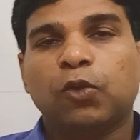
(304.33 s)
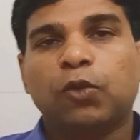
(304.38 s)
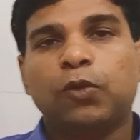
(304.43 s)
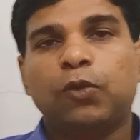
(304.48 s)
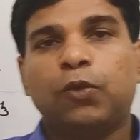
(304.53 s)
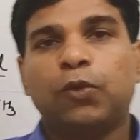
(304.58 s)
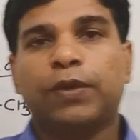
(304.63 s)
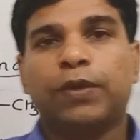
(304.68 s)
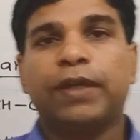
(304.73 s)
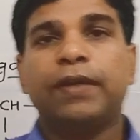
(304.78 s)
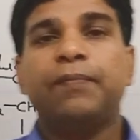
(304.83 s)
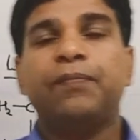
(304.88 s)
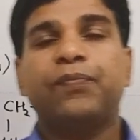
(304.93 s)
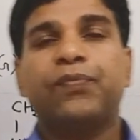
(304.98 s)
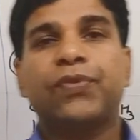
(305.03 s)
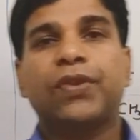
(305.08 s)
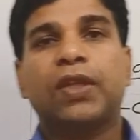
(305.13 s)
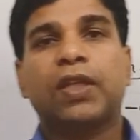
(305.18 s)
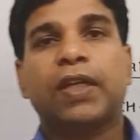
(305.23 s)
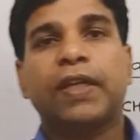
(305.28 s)
to give
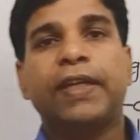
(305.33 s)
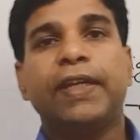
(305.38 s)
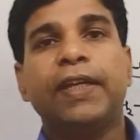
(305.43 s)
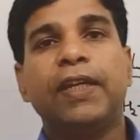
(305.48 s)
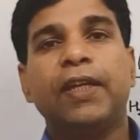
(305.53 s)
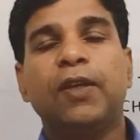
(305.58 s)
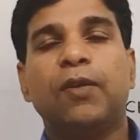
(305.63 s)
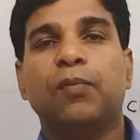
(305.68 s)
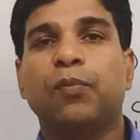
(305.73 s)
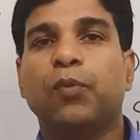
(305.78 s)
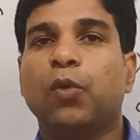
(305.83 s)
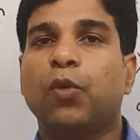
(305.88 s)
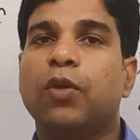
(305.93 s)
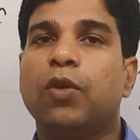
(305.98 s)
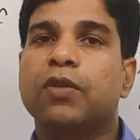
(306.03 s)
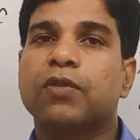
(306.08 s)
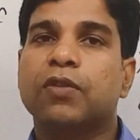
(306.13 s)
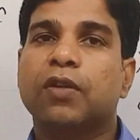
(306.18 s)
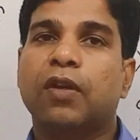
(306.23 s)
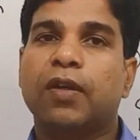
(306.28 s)
3
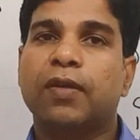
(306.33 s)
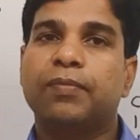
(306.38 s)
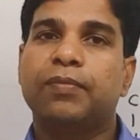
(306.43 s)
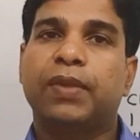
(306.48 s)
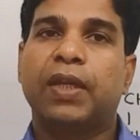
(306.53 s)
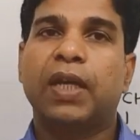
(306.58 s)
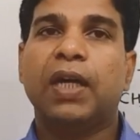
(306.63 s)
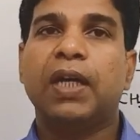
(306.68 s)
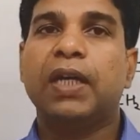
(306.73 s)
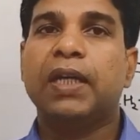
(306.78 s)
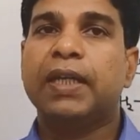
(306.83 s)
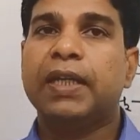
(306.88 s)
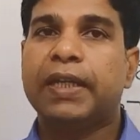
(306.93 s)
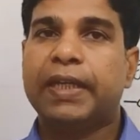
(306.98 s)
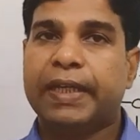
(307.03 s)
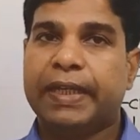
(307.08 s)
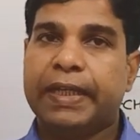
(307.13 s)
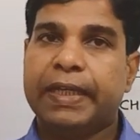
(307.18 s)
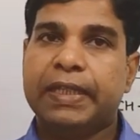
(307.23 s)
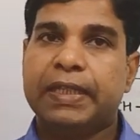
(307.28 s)
moles of the
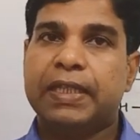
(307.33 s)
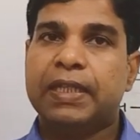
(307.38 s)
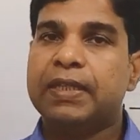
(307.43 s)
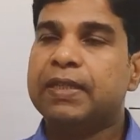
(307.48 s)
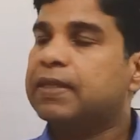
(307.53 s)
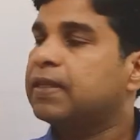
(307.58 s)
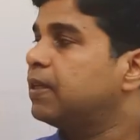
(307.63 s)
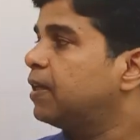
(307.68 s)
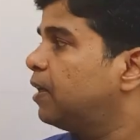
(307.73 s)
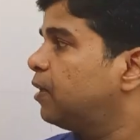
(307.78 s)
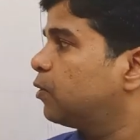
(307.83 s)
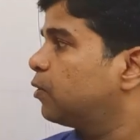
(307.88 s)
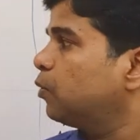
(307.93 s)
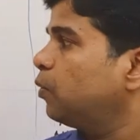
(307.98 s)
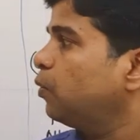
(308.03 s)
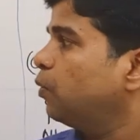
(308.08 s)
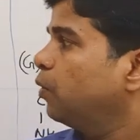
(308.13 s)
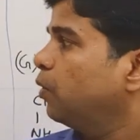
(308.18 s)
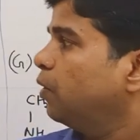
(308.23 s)
AgCl2